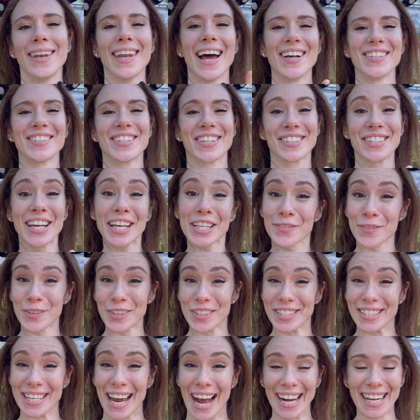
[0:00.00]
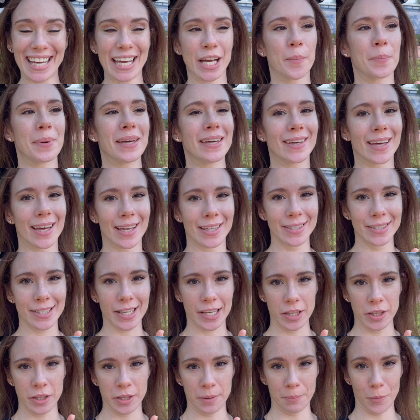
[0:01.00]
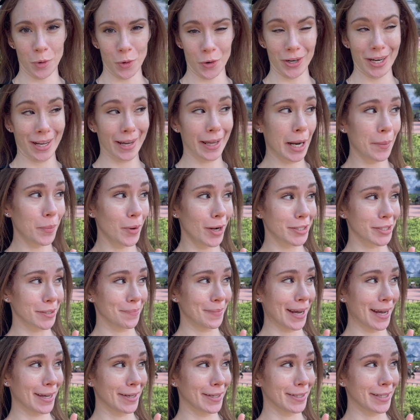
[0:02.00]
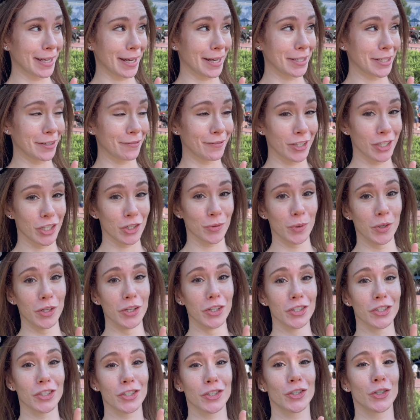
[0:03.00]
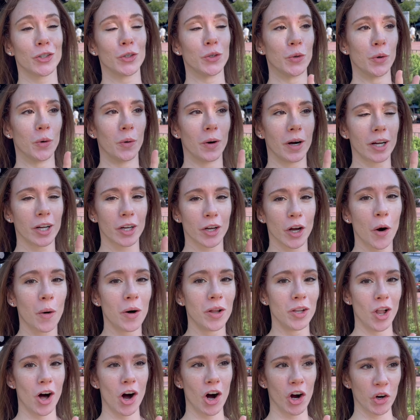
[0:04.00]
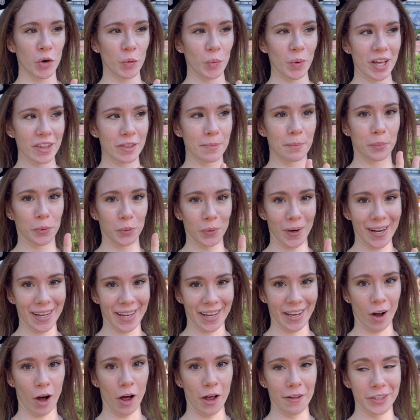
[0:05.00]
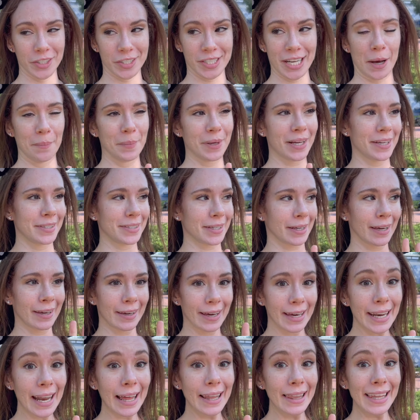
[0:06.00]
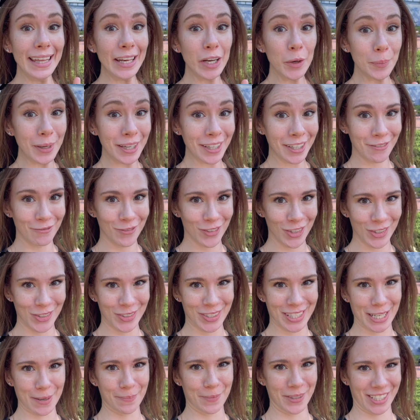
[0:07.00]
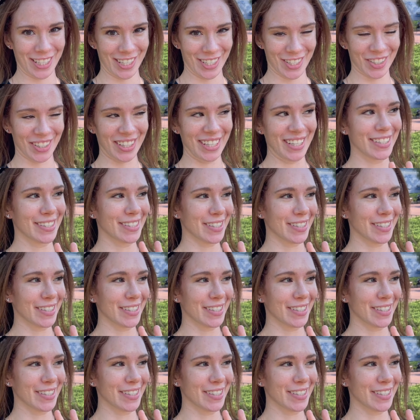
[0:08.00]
Now, success for stacking begins in the morning, and I brought some handy-dandy visuals to go along with breaking all this down, because it can get a little bit confusing potentially.